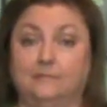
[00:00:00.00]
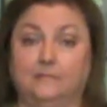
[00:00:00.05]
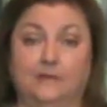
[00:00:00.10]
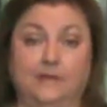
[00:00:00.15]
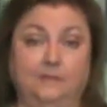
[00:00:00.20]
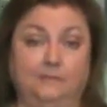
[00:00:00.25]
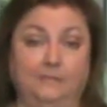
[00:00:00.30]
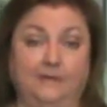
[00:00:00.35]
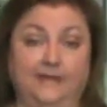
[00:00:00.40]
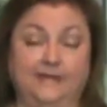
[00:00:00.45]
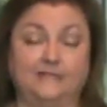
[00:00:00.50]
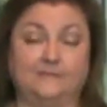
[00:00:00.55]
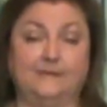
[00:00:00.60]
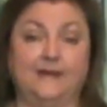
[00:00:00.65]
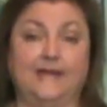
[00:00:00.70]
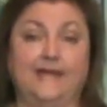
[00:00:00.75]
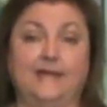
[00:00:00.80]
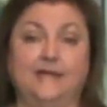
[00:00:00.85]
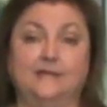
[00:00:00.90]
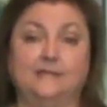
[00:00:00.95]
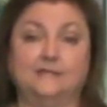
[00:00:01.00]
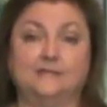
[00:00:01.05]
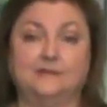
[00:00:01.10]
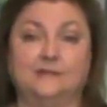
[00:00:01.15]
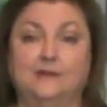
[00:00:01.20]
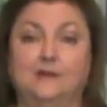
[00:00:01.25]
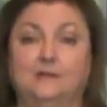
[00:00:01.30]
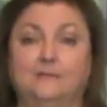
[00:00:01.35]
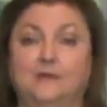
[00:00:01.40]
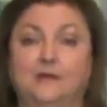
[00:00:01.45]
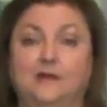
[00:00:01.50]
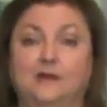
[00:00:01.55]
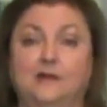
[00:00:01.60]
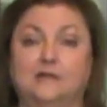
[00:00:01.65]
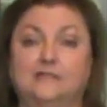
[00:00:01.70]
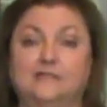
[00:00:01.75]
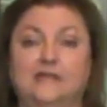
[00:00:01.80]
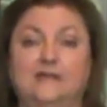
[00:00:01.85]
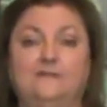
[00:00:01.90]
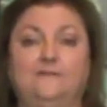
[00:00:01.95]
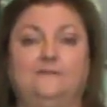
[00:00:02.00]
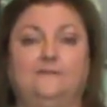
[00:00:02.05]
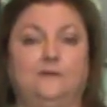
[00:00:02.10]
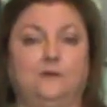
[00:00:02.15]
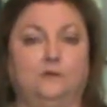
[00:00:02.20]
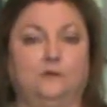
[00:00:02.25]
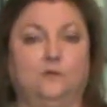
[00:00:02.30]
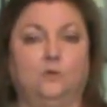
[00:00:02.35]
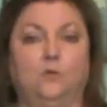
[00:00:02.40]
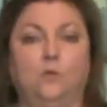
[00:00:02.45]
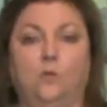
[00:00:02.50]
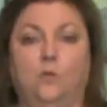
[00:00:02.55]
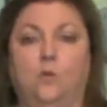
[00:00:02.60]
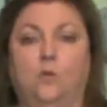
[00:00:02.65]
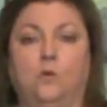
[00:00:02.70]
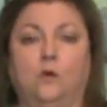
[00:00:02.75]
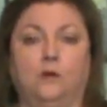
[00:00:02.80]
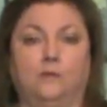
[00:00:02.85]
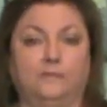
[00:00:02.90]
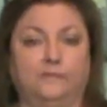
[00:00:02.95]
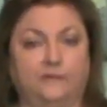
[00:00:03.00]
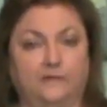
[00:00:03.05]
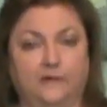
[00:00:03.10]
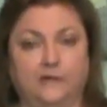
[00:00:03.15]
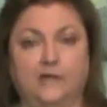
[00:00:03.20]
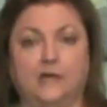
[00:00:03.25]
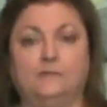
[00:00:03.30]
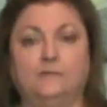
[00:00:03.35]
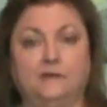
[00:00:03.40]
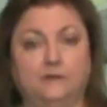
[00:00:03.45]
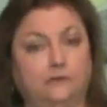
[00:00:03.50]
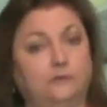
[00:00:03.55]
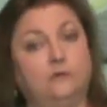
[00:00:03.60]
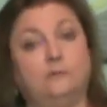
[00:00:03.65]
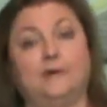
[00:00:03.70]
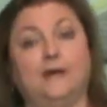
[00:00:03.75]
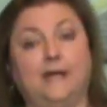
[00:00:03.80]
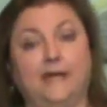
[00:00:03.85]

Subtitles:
in place of my hands because they feel the warmth coming through my